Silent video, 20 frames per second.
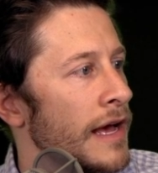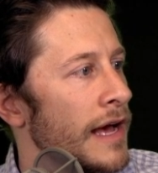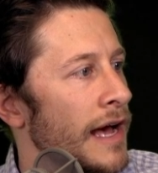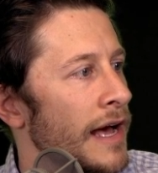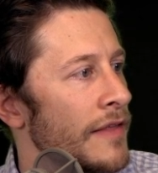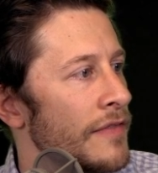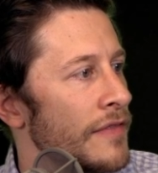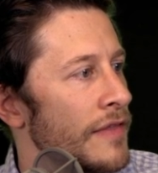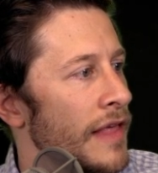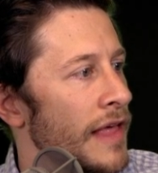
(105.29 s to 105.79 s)

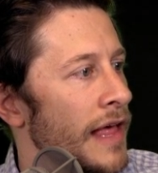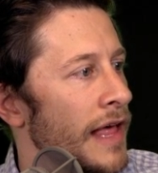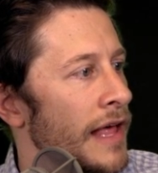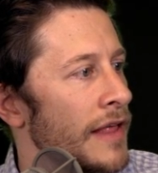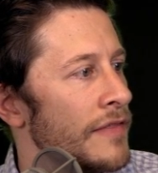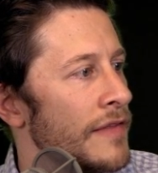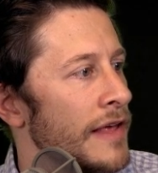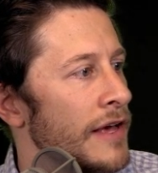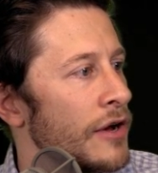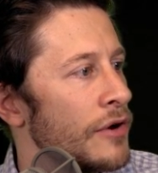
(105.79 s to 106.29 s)
And
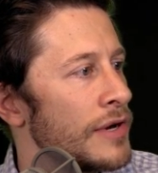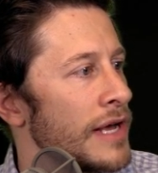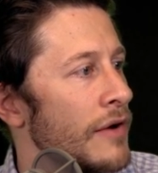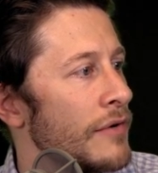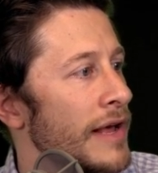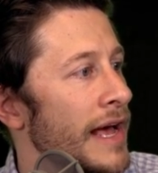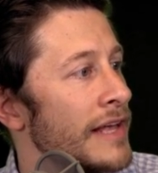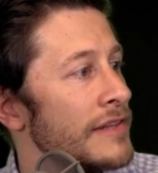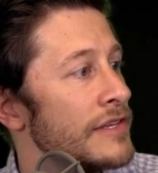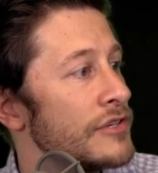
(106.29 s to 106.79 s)
then they go
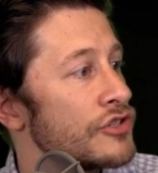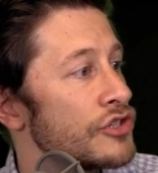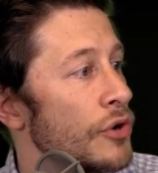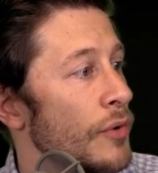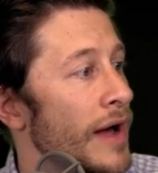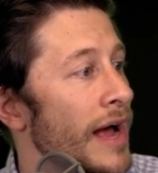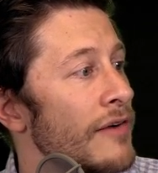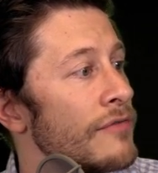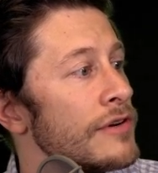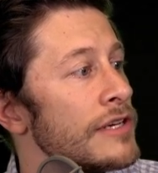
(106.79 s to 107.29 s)
down. And so
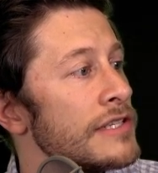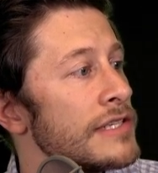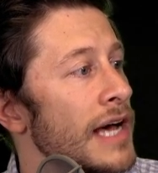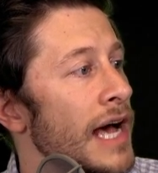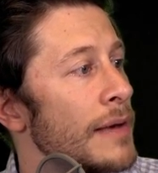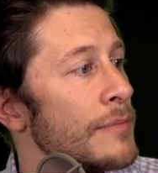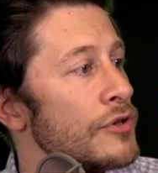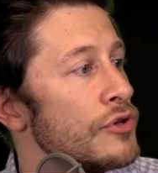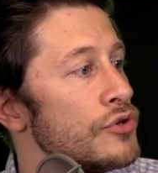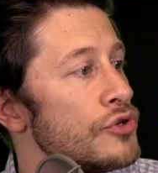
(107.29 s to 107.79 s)
every
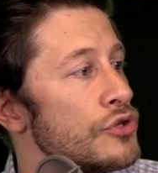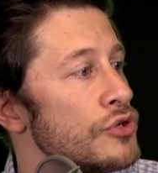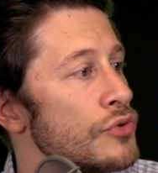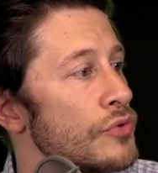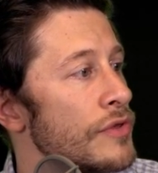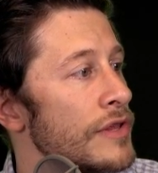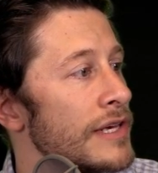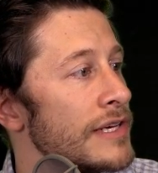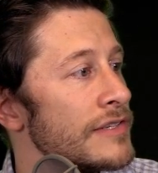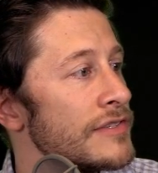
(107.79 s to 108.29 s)
time you do
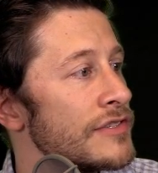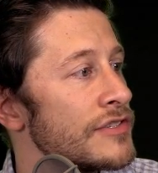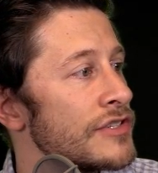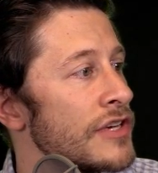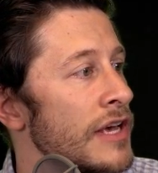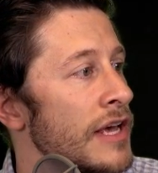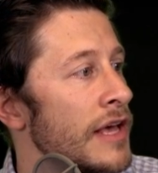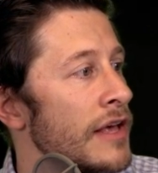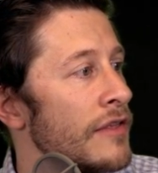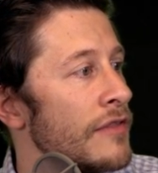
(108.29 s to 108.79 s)
this,
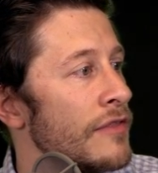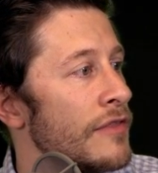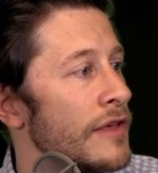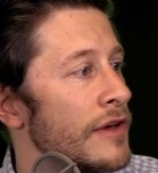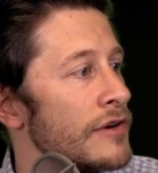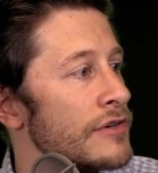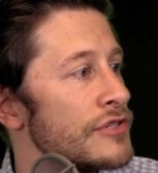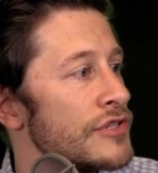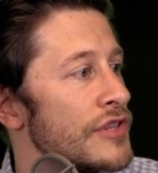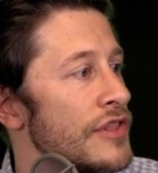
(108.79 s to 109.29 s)

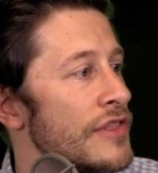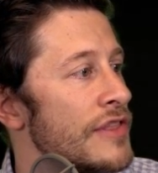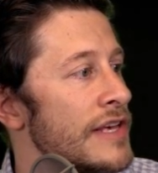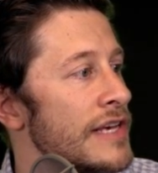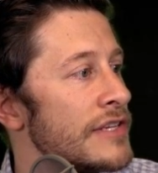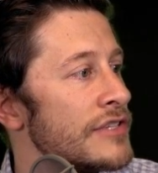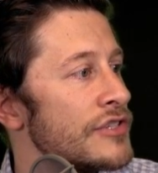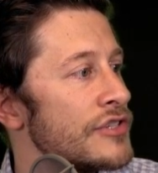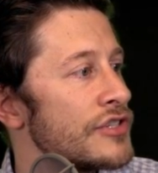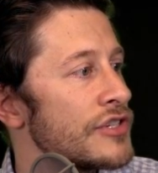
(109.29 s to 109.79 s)
there's
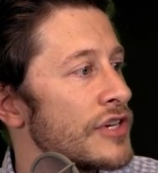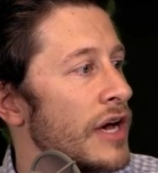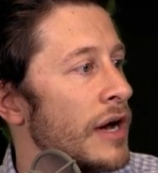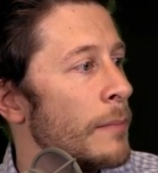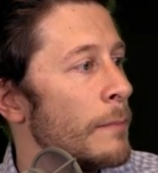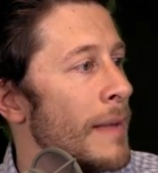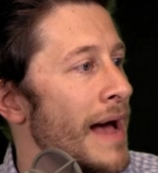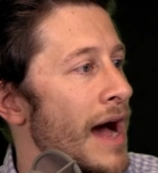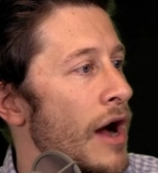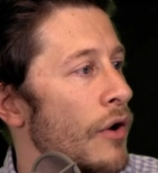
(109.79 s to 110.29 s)
this
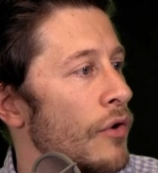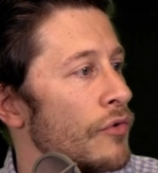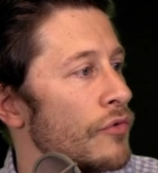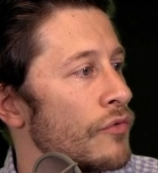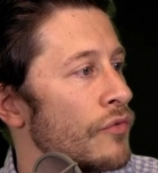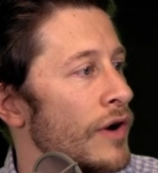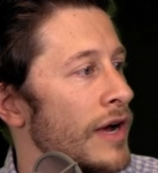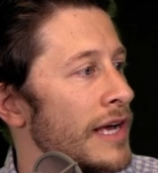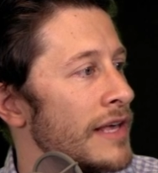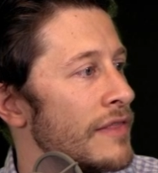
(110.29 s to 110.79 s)
amount,
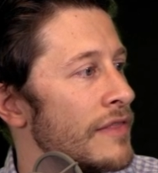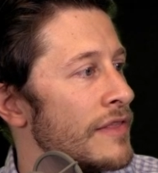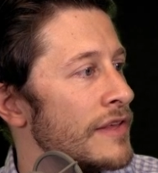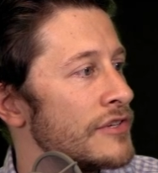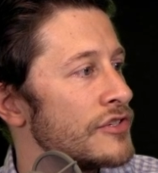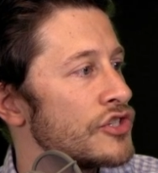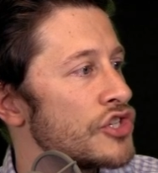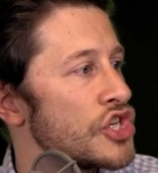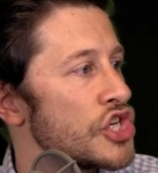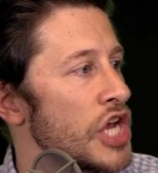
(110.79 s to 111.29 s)
right?
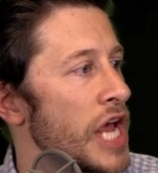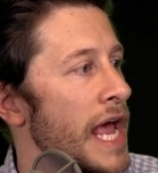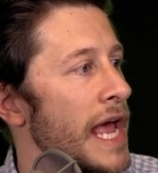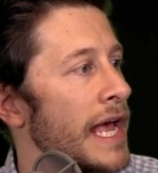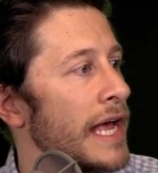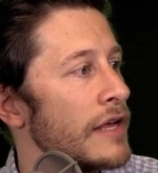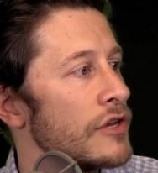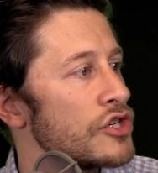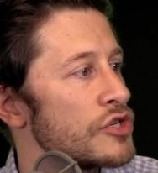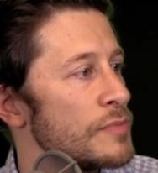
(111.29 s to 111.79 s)
This
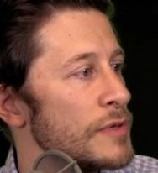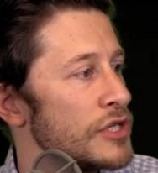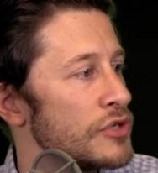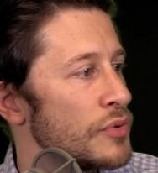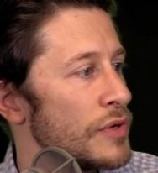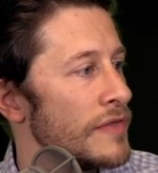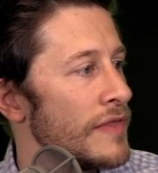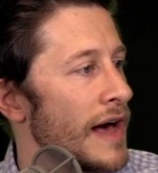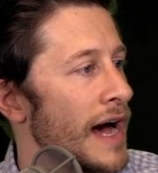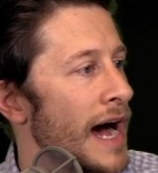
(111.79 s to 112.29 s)
change
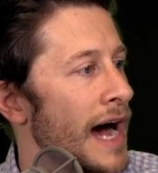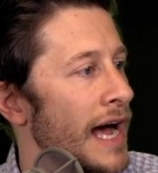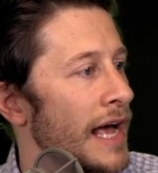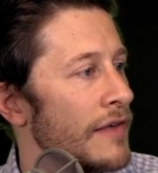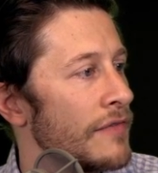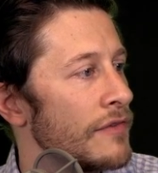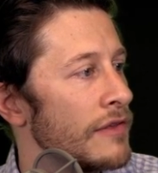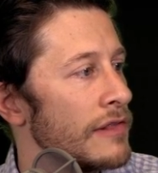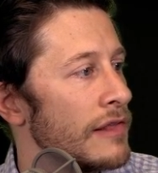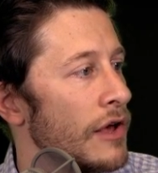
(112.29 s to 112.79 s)
between the high
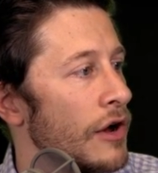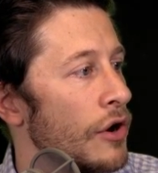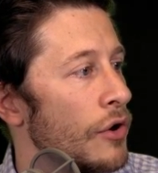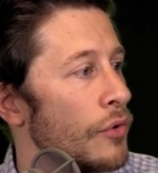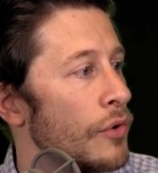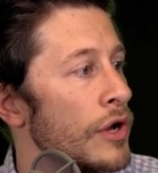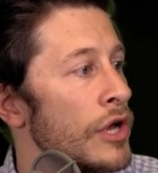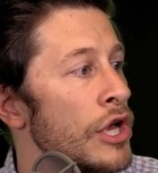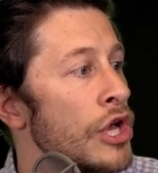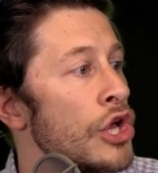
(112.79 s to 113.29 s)
and the
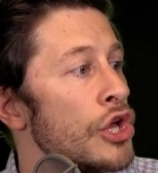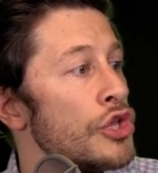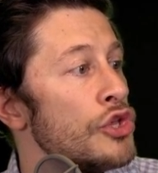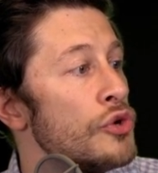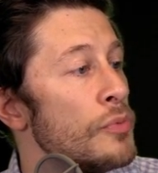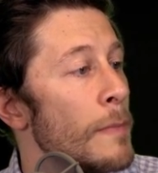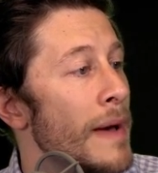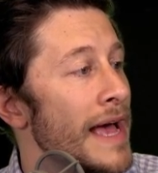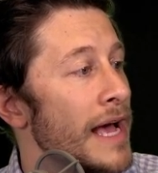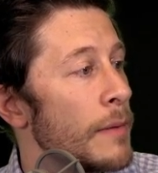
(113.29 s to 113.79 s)
low, you
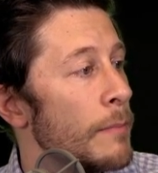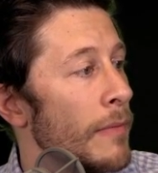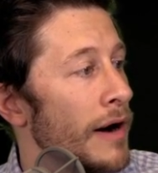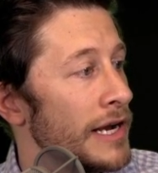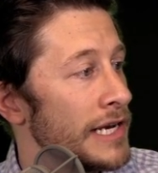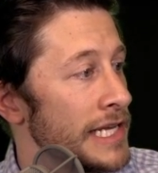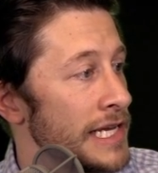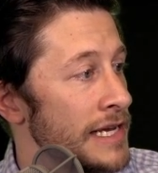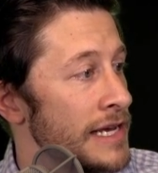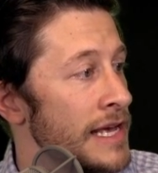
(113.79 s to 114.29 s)
make
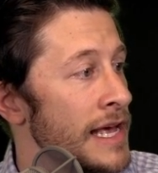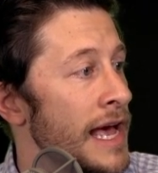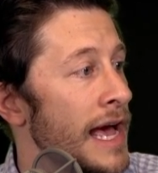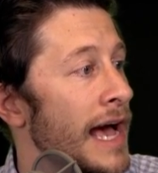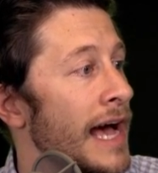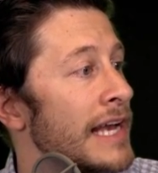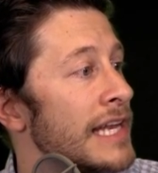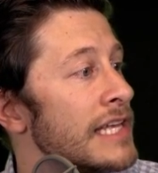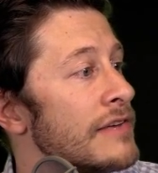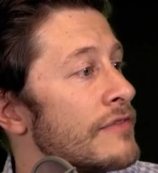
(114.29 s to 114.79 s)
money.
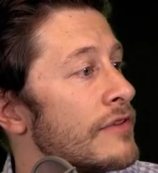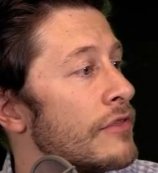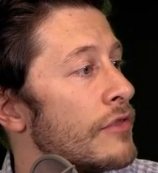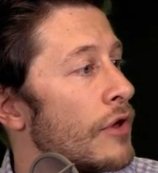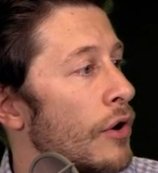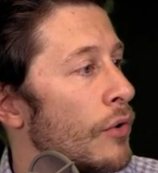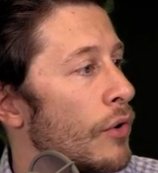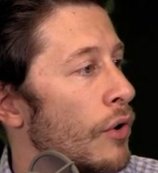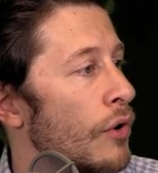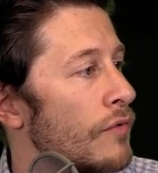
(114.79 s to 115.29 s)
And even
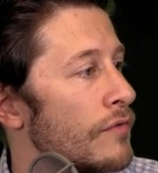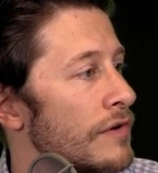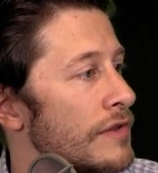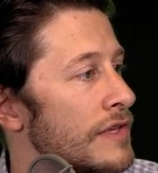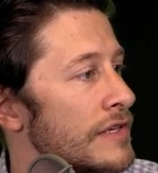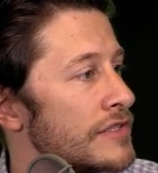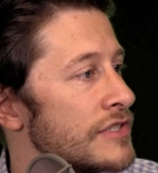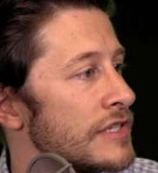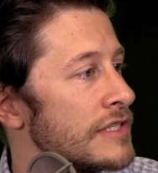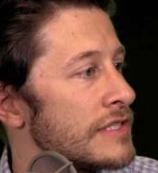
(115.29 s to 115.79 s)
though over
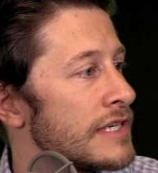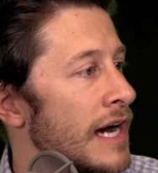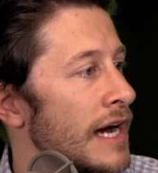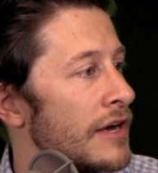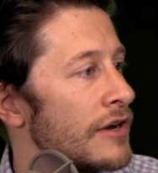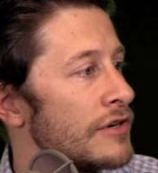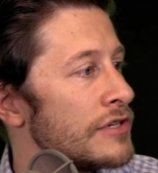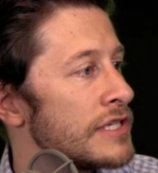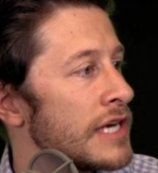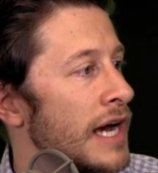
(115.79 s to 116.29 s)
this
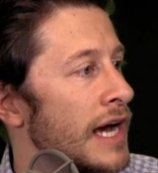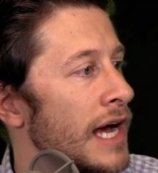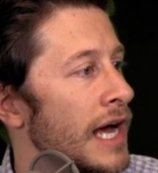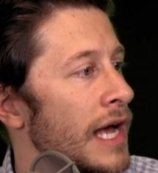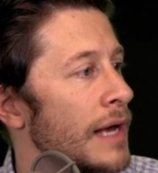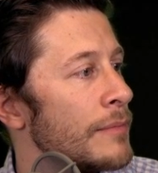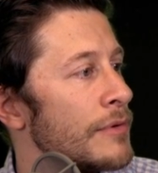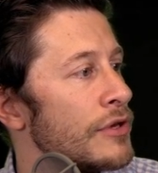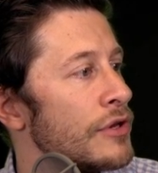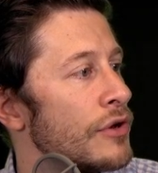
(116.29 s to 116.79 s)
entire
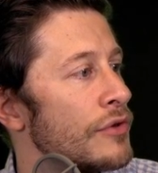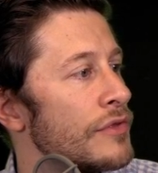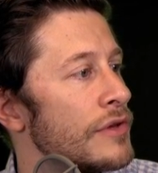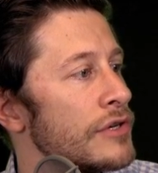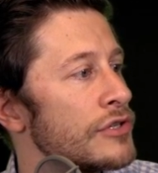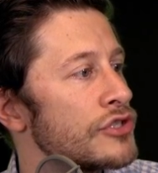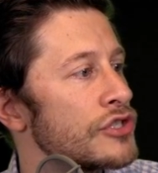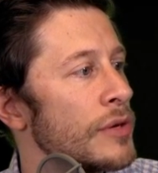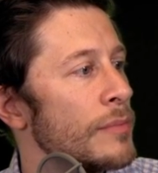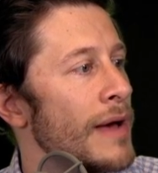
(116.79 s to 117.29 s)
time,
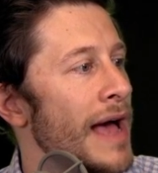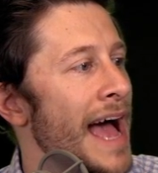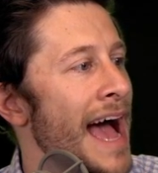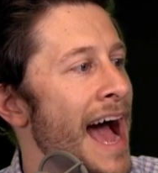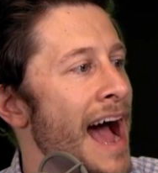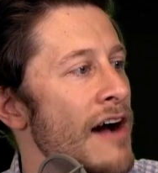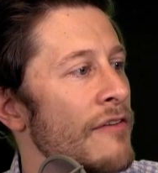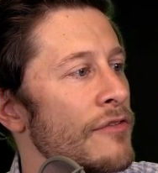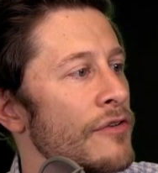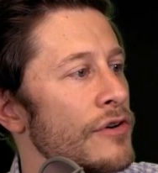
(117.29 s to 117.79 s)
there's some
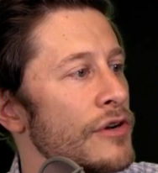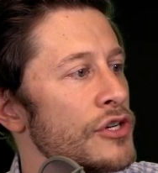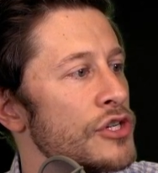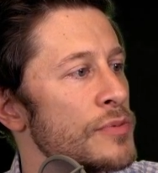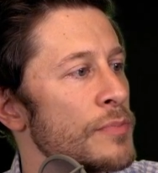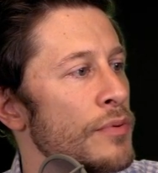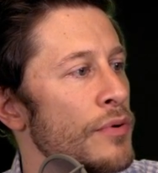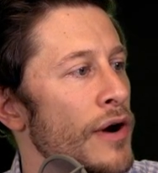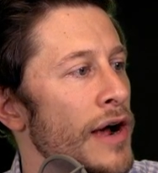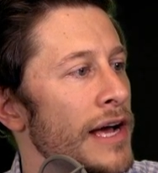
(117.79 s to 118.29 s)

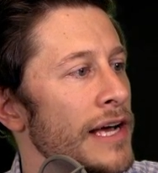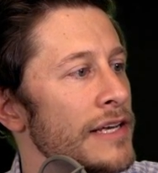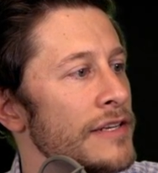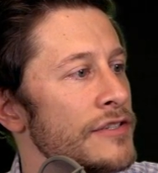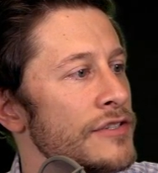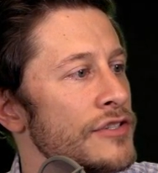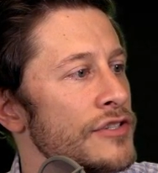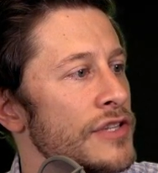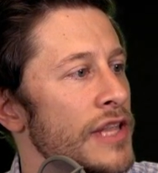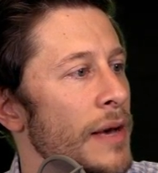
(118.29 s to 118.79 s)
average
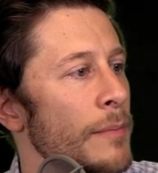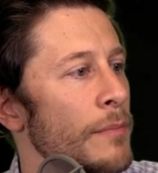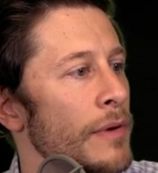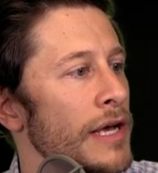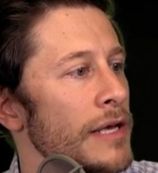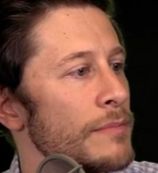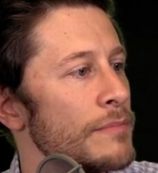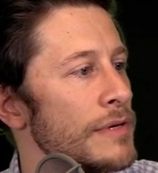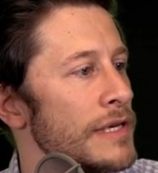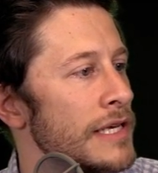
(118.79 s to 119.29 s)
price that
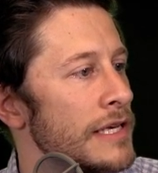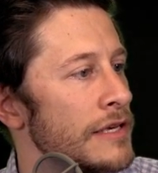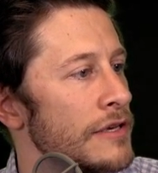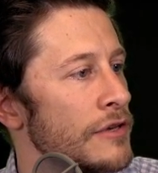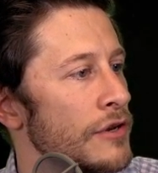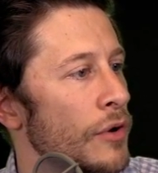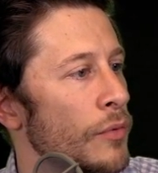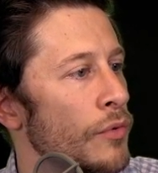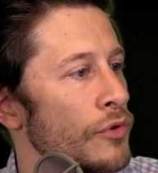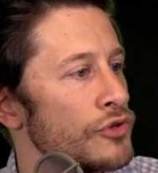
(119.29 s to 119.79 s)
might
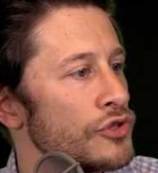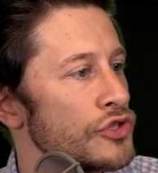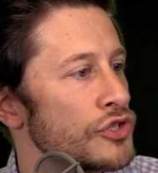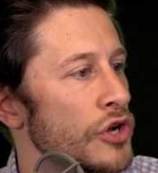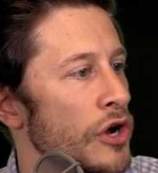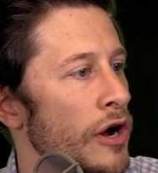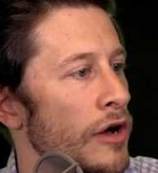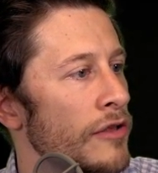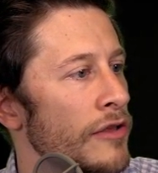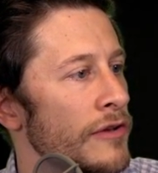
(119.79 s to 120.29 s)
be, we'll just
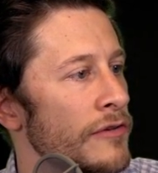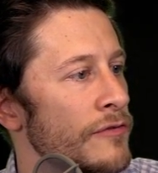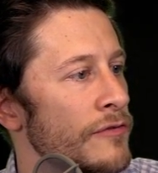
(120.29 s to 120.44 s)
call it